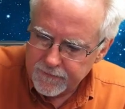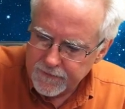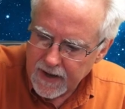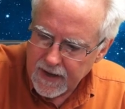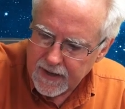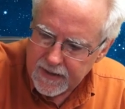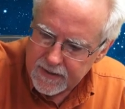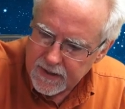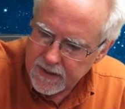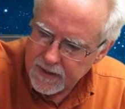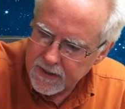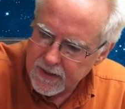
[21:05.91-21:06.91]
find
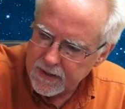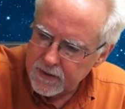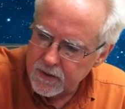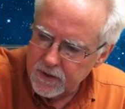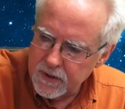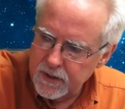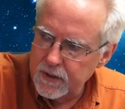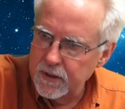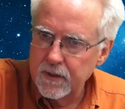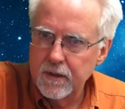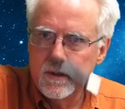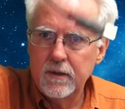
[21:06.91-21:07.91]
a good
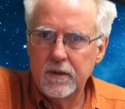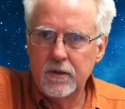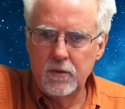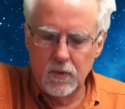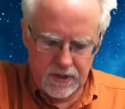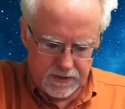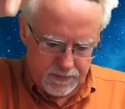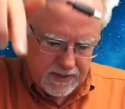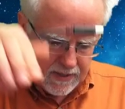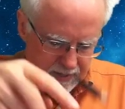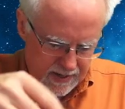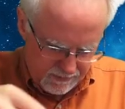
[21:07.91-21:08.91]
U S B
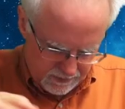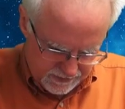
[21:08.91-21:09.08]
cable